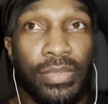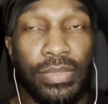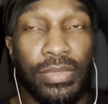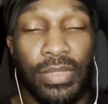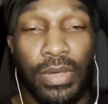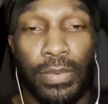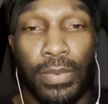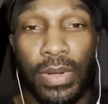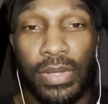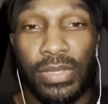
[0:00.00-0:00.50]

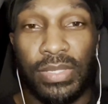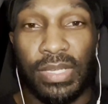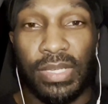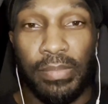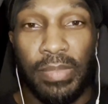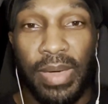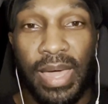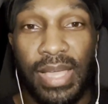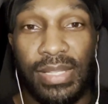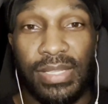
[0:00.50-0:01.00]
the worst
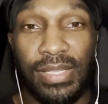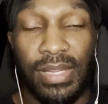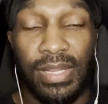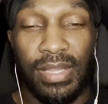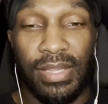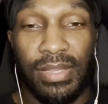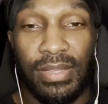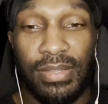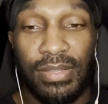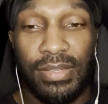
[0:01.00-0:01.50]
capacity,
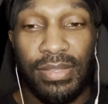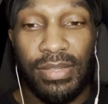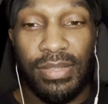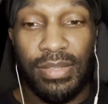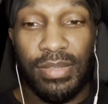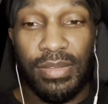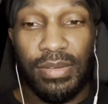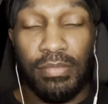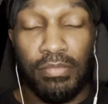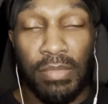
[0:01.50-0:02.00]

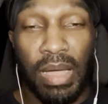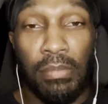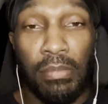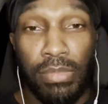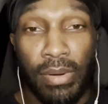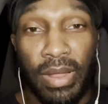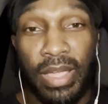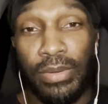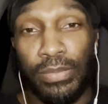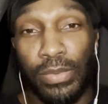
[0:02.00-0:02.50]
my
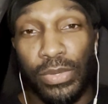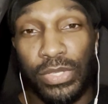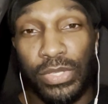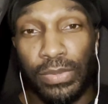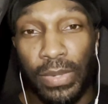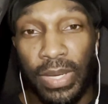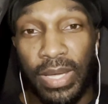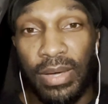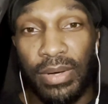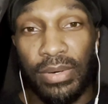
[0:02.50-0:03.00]
brain will
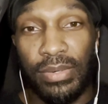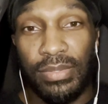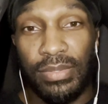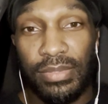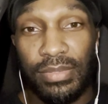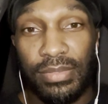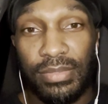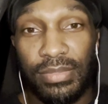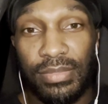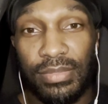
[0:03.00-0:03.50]
swell.
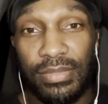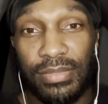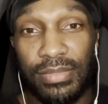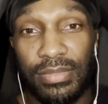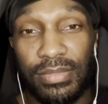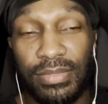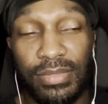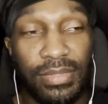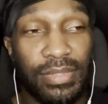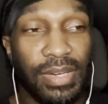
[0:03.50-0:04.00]

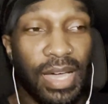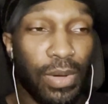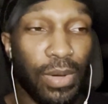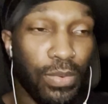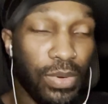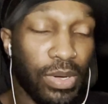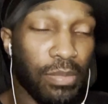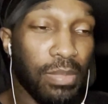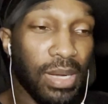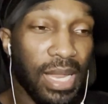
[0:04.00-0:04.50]
I
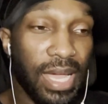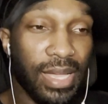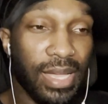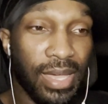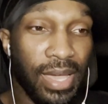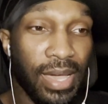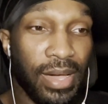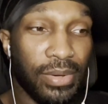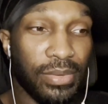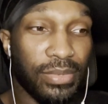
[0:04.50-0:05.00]
will black
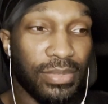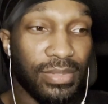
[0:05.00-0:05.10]
out.